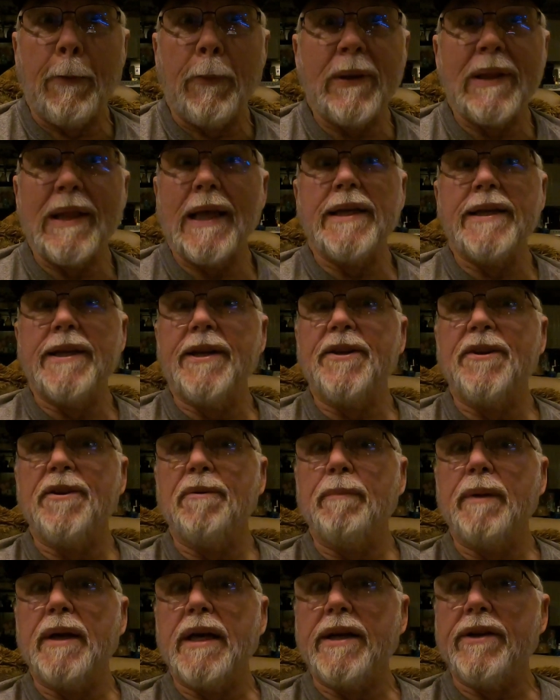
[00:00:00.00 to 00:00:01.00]
related
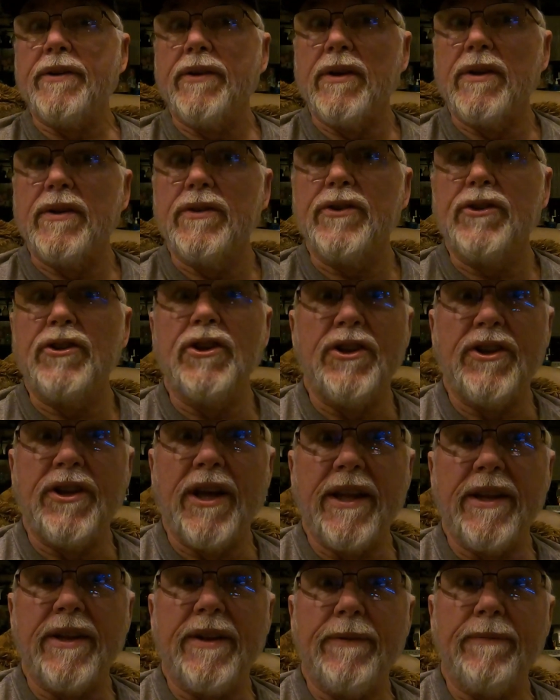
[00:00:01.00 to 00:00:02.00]
to me, she
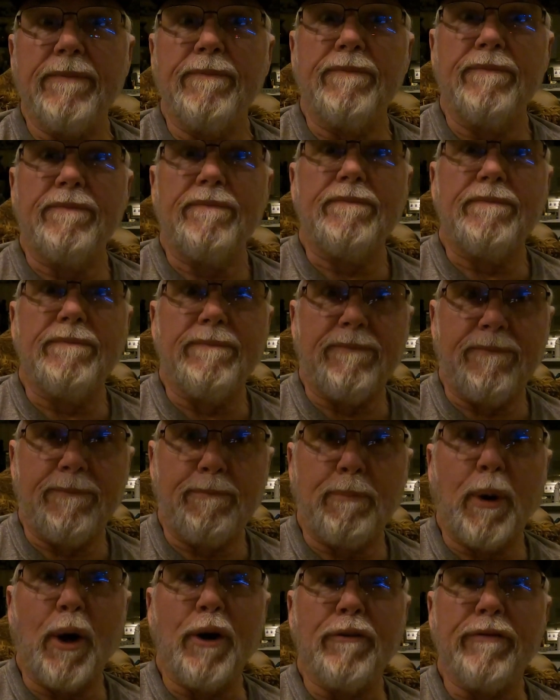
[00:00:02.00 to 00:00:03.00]
did
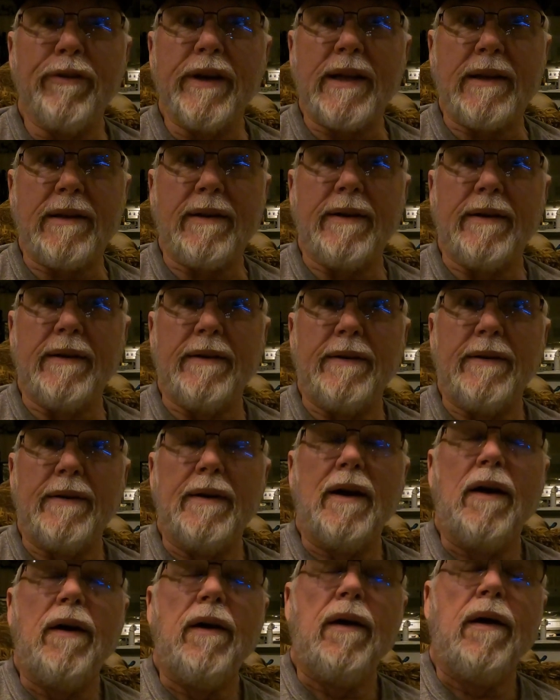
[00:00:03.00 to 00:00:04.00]
perfect.
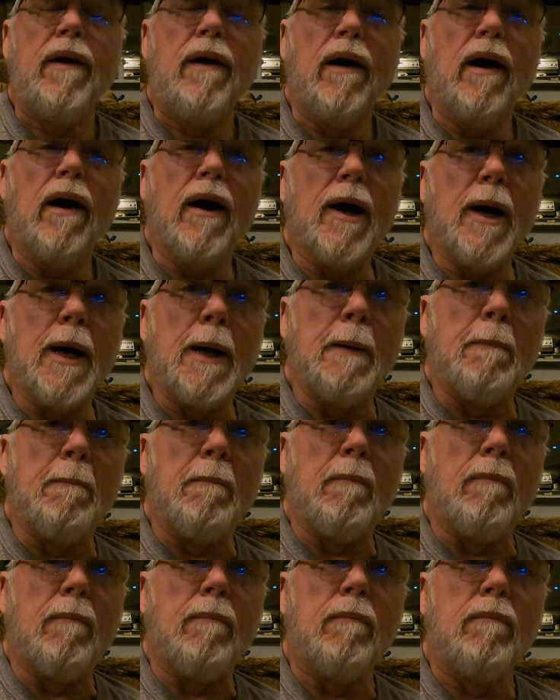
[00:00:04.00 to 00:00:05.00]

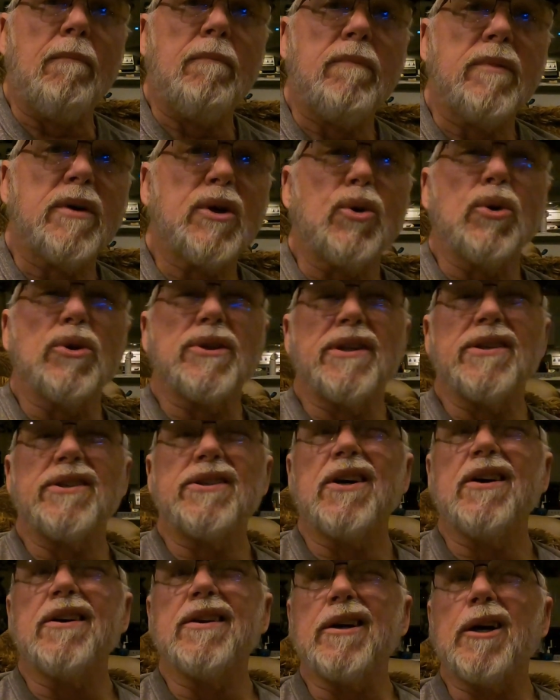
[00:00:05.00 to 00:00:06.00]
Um, of course, I
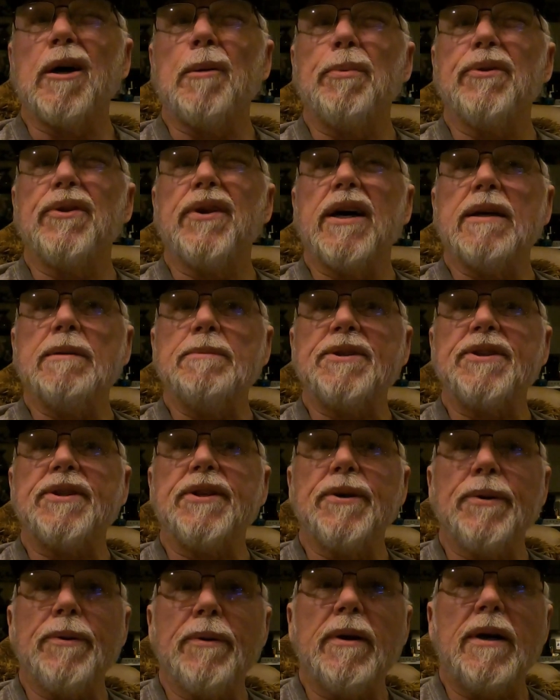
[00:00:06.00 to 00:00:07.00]
saw it a couple times
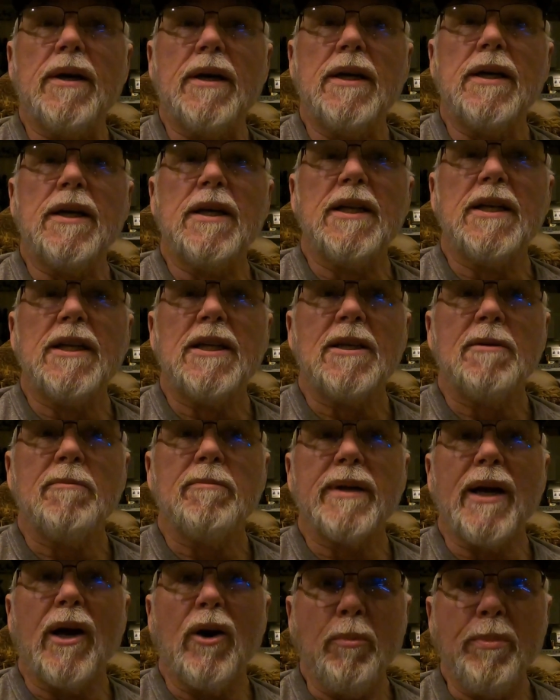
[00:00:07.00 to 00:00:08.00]
too.
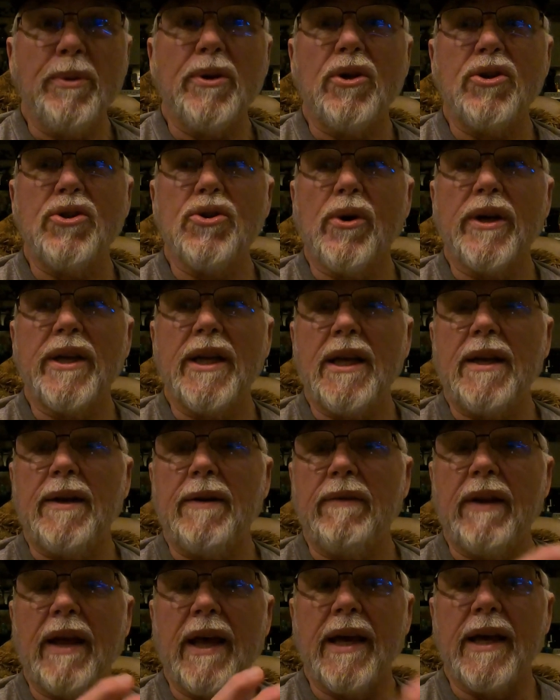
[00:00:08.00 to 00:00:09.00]
But I hope you enjoyed it
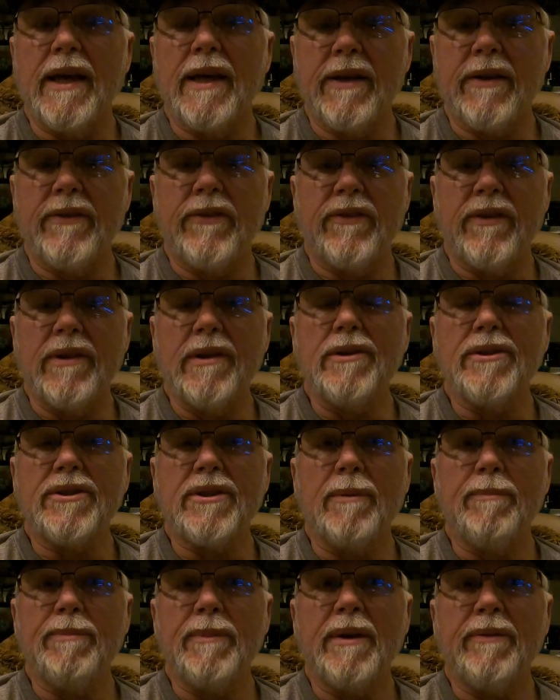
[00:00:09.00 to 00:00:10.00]
and a little
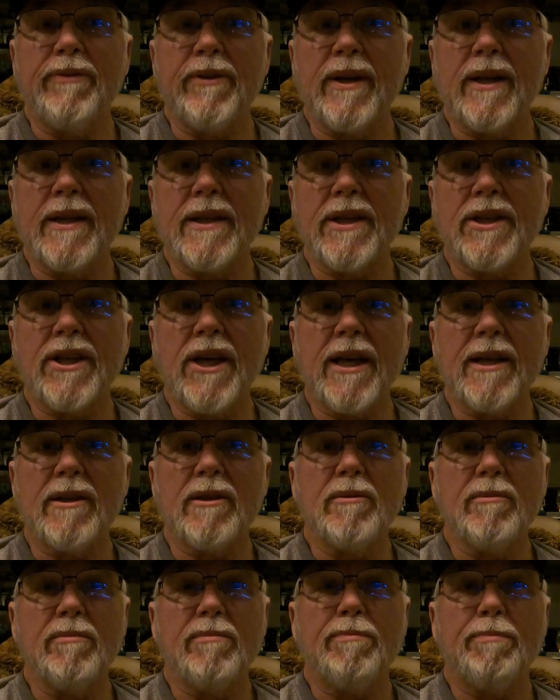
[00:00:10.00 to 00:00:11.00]
something different on the
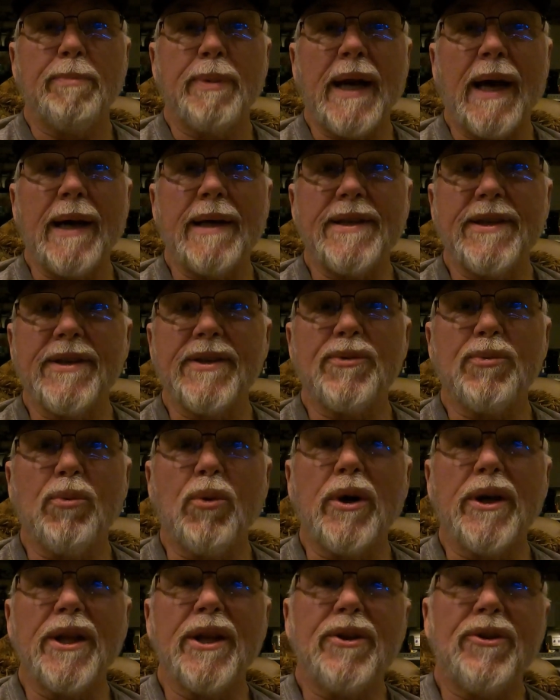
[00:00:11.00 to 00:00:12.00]
channel. But I just
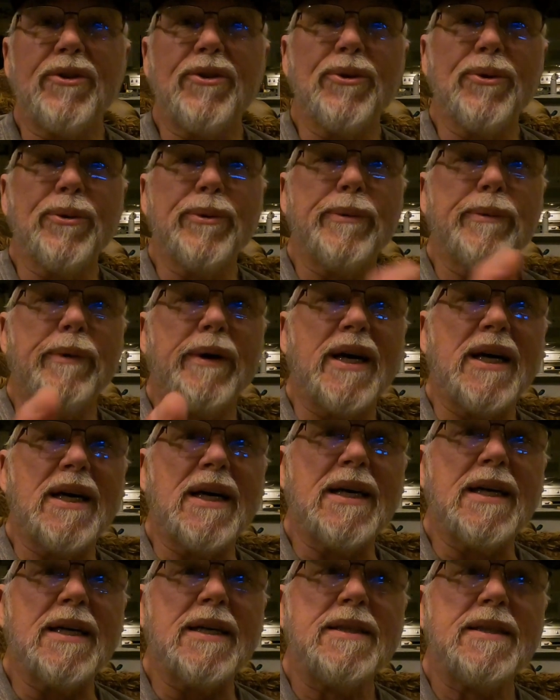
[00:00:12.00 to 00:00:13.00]
wanted to
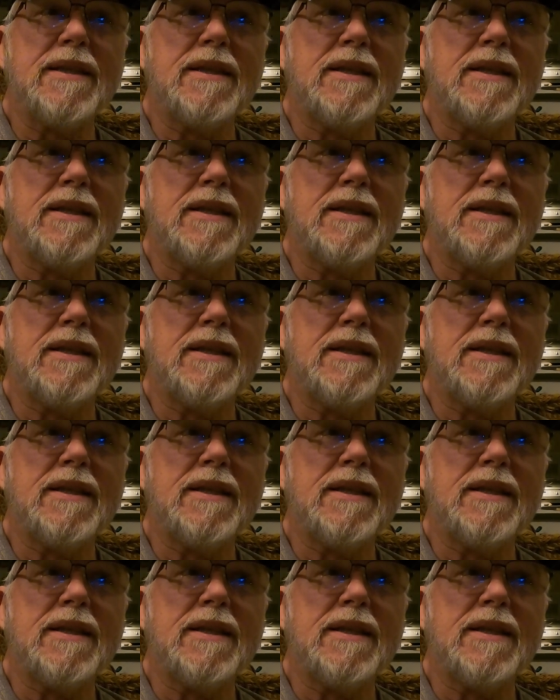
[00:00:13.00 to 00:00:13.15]
uh,